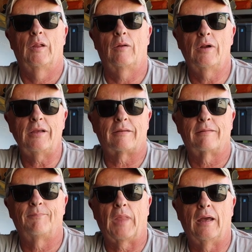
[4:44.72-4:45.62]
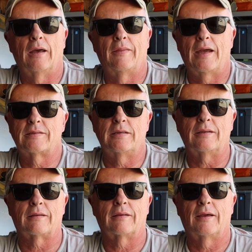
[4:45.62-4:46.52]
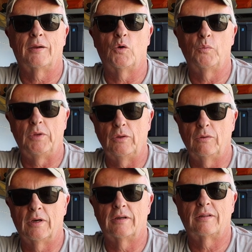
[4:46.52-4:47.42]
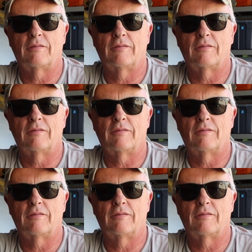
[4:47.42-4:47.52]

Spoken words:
All right, That's it. I hope you